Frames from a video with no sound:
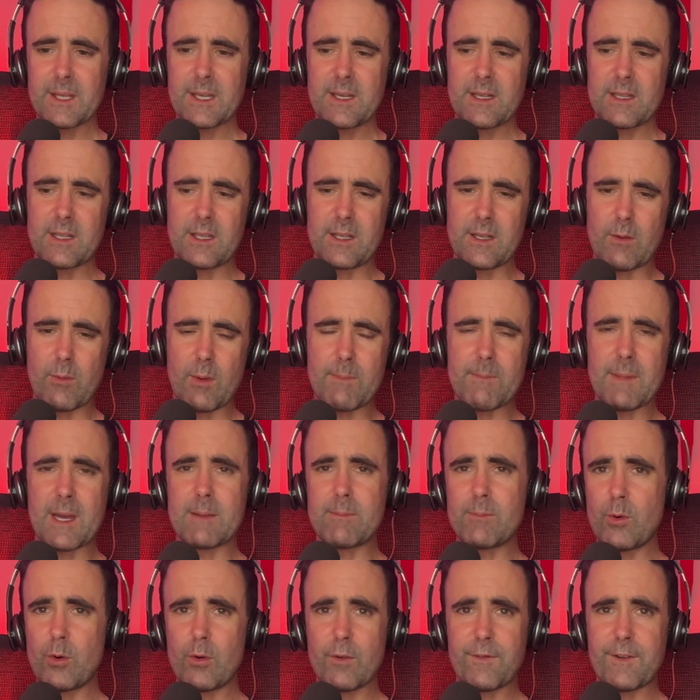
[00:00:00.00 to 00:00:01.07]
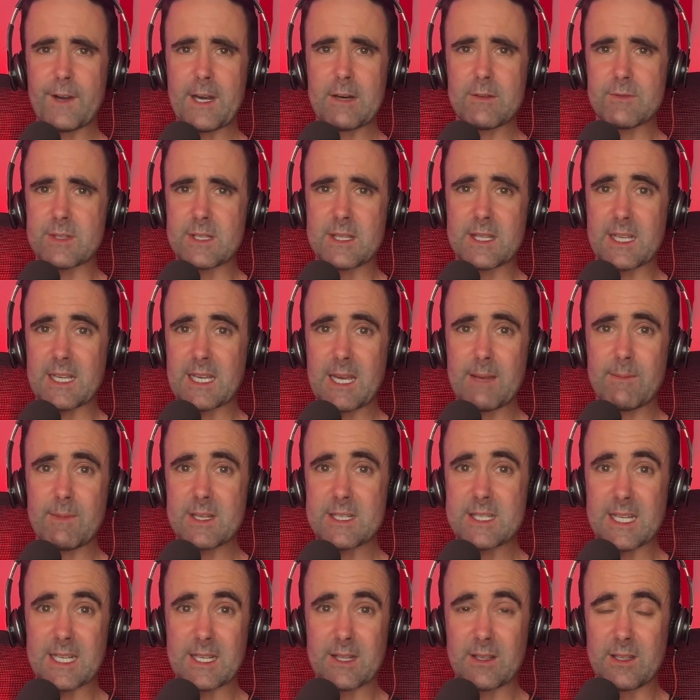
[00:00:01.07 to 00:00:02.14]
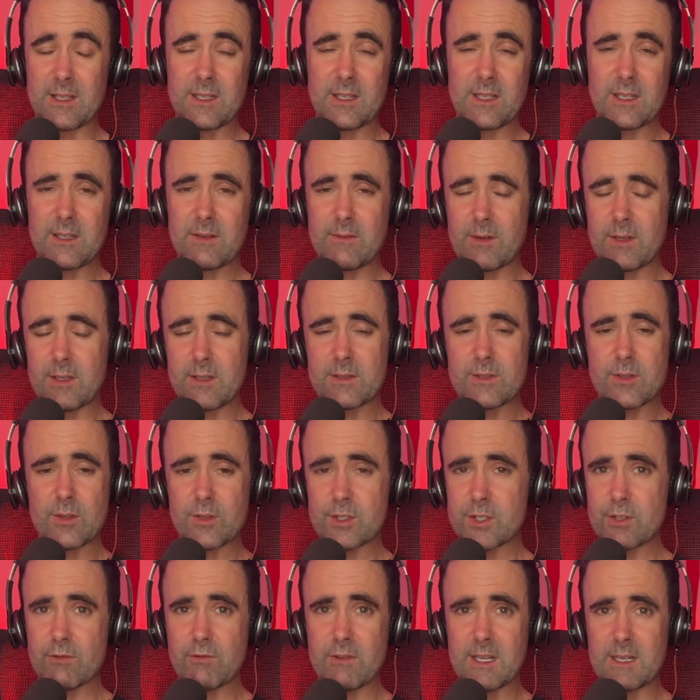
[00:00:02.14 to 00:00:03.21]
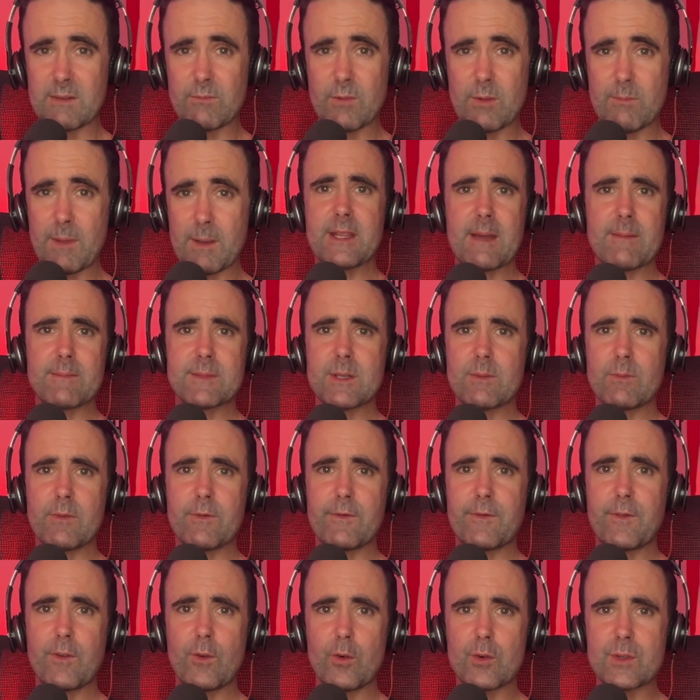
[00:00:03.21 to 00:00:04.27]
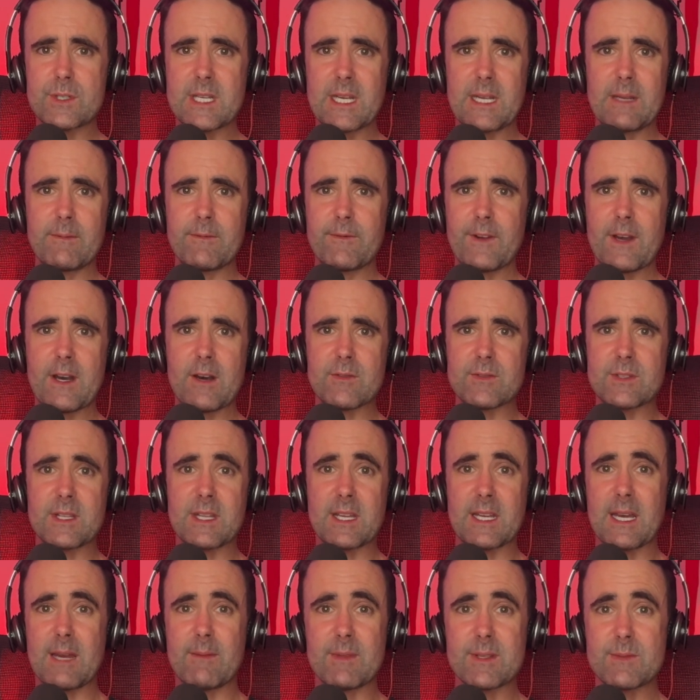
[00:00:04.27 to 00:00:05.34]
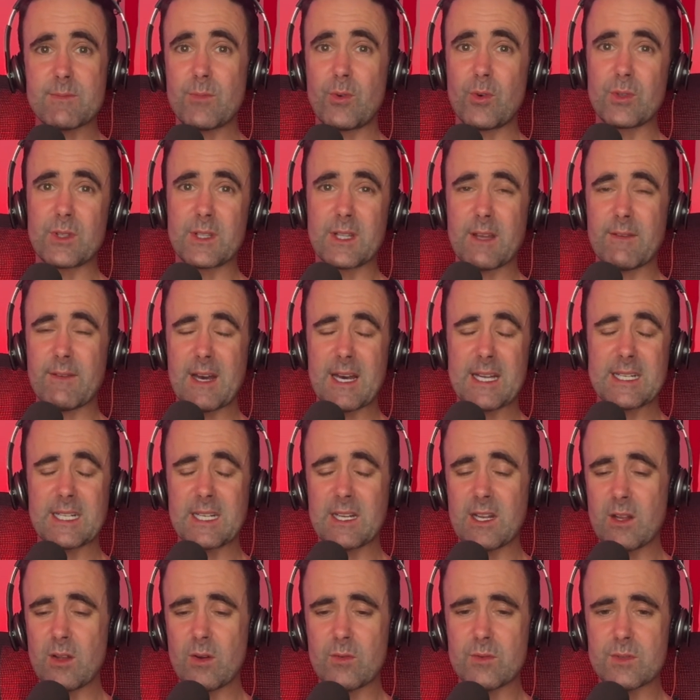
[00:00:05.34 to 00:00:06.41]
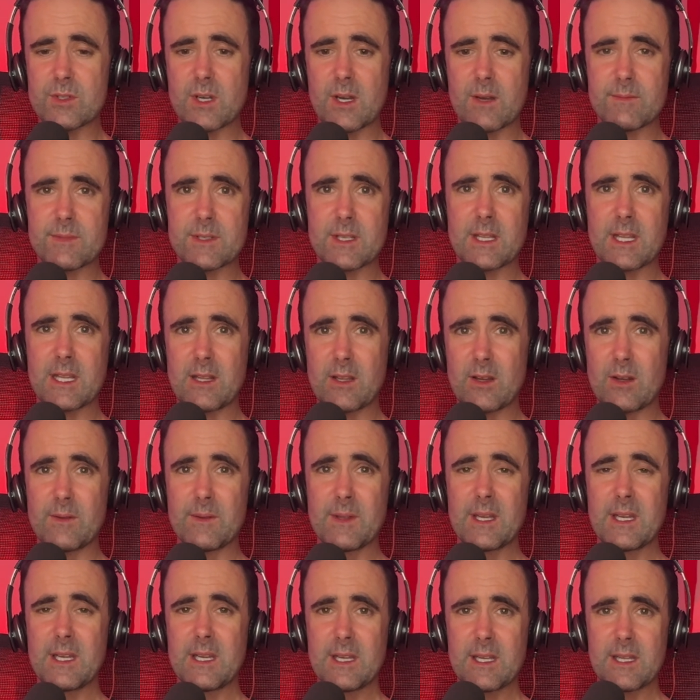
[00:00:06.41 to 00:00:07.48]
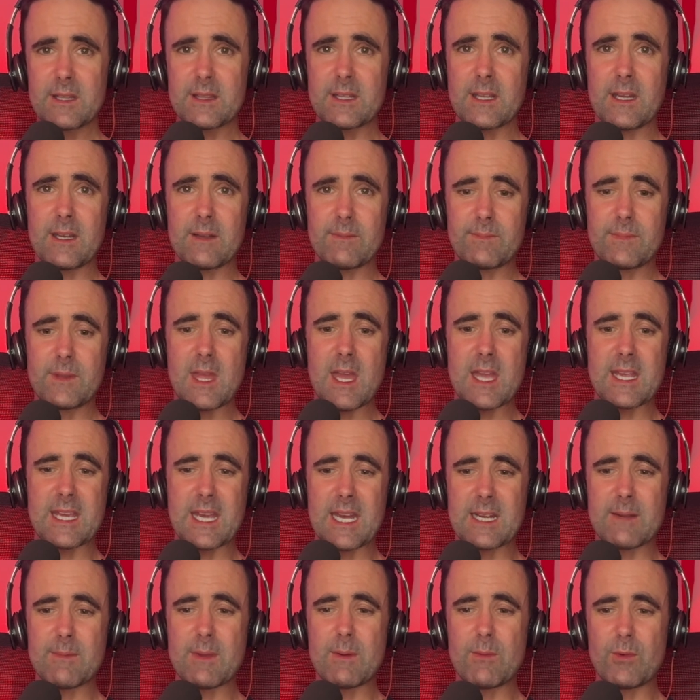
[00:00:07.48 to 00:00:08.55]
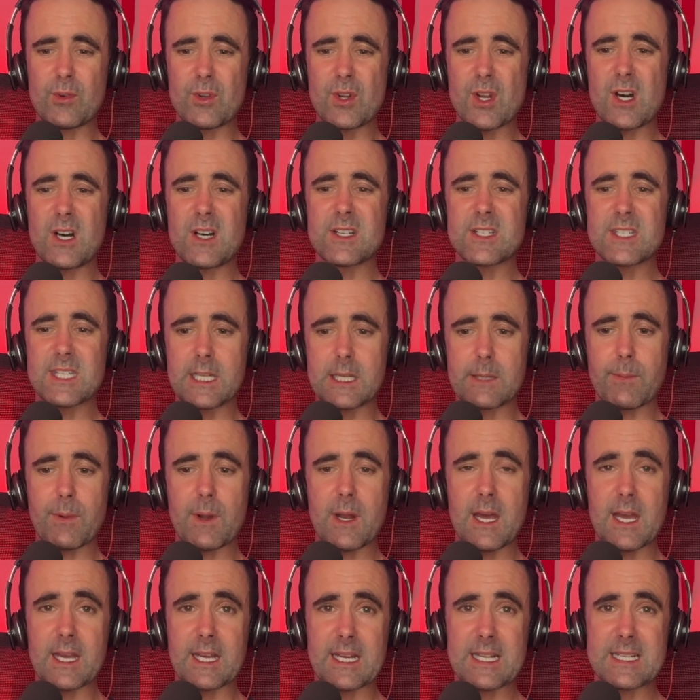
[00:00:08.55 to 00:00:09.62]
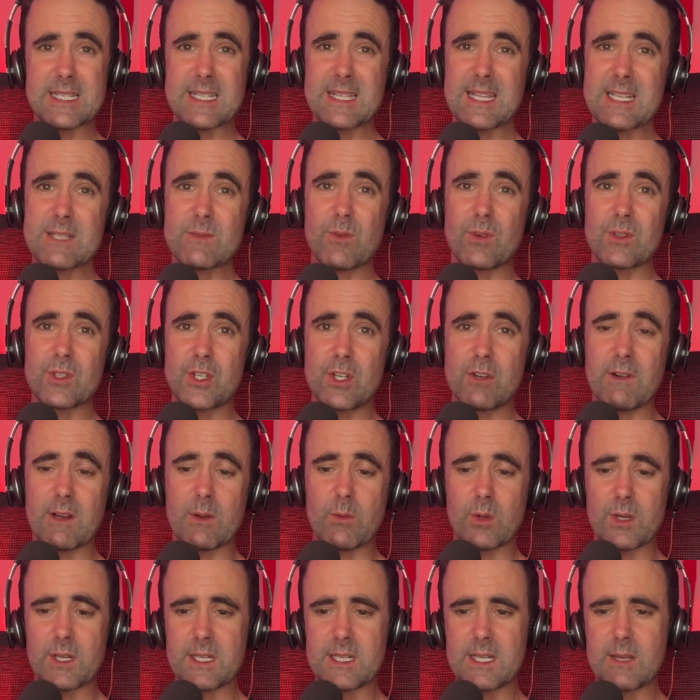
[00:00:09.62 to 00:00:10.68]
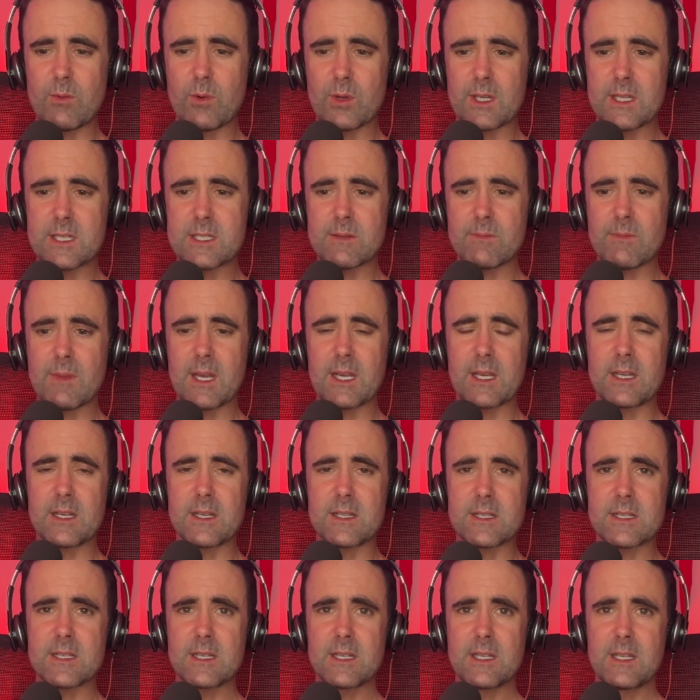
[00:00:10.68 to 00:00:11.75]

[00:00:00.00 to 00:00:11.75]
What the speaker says: We made more fouls in the game yesterday. It's on the screen. We made Southampton with 14 fouls in the game. That's more than they've had in a long time. So they're getting a bit more nasty to play against, and that's what Jurek wanted. He wanted to make us